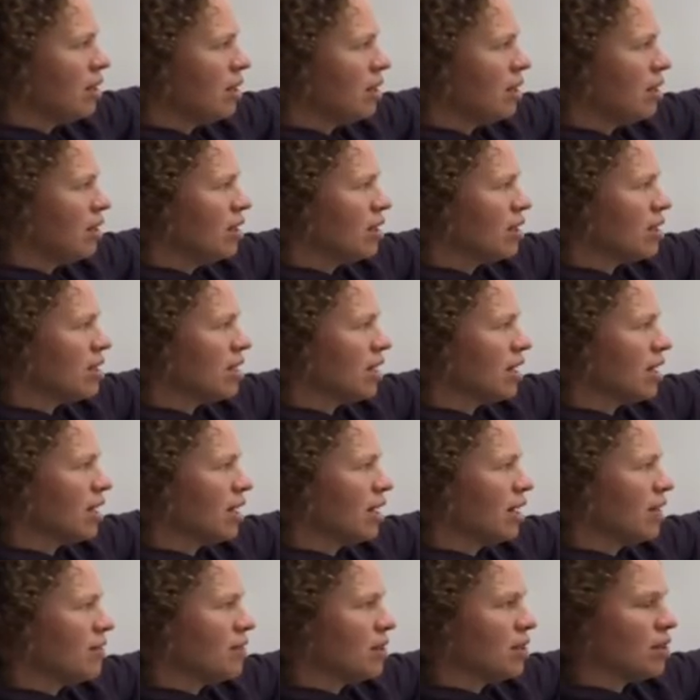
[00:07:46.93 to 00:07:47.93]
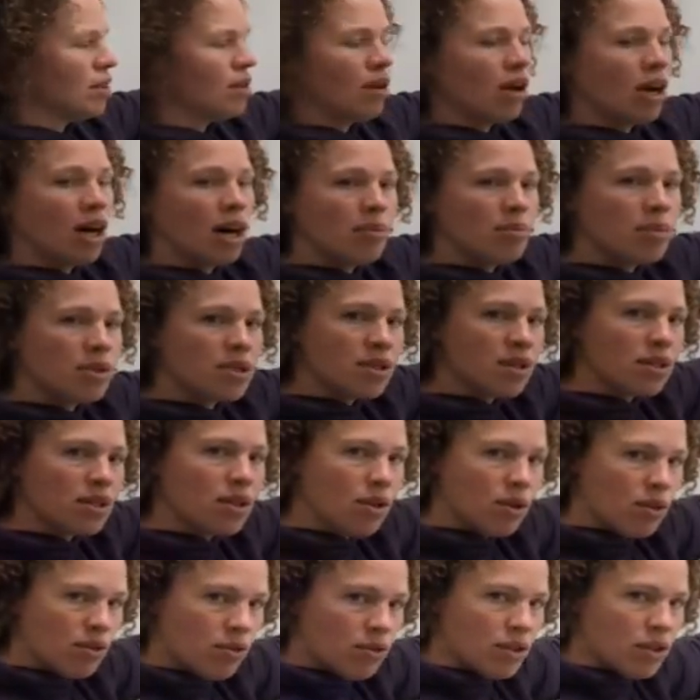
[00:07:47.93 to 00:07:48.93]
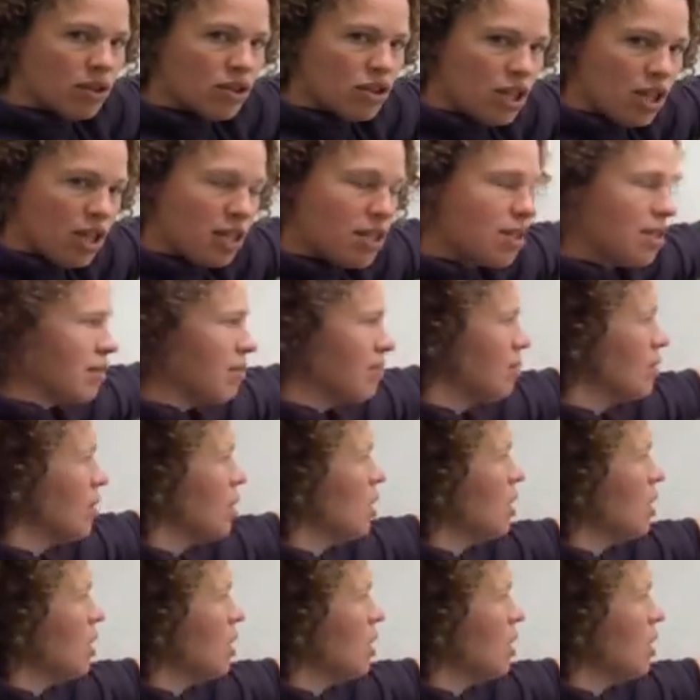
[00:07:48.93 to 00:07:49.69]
It looks like I have to go opposite over adjacent.